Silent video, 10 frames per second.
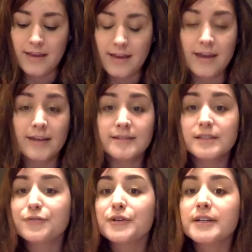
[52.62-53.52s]
and
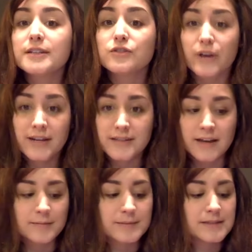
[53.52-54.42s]
different dry
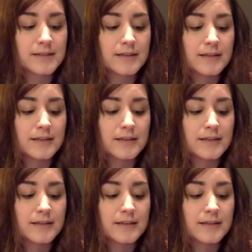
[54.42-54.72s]
times.